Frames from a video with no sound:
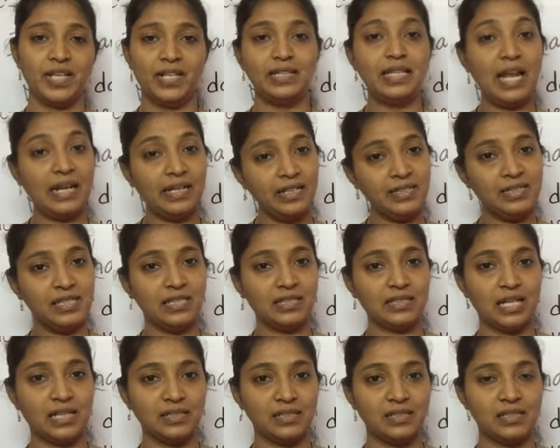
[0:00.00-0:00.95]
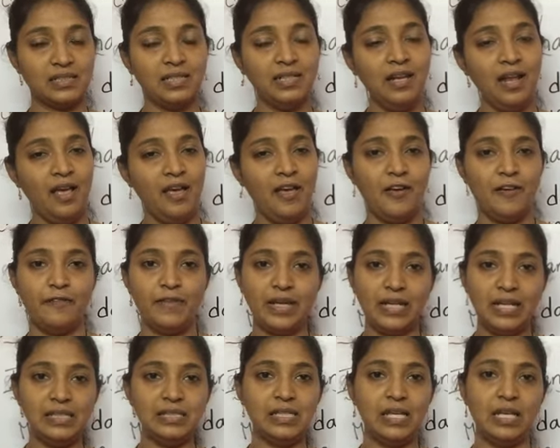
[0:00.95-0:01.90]
That is her concern.
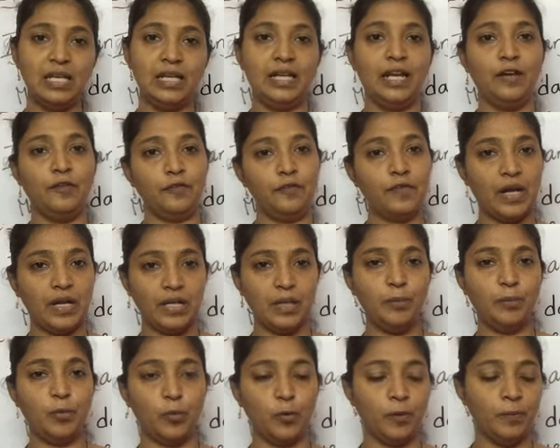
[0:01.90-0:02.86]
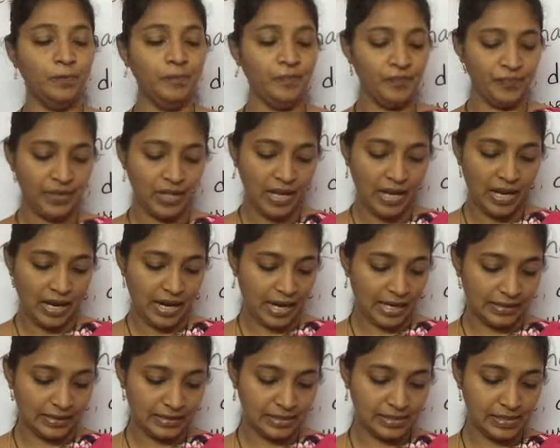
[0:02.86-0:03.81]
Very silly and funny poem.
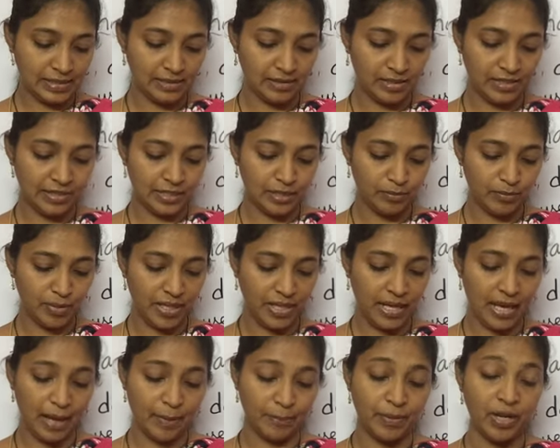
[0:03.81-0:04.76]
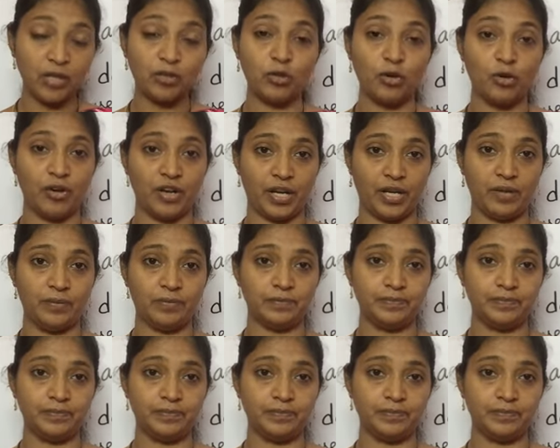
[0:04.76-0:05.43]
And this is written by Emma Gore.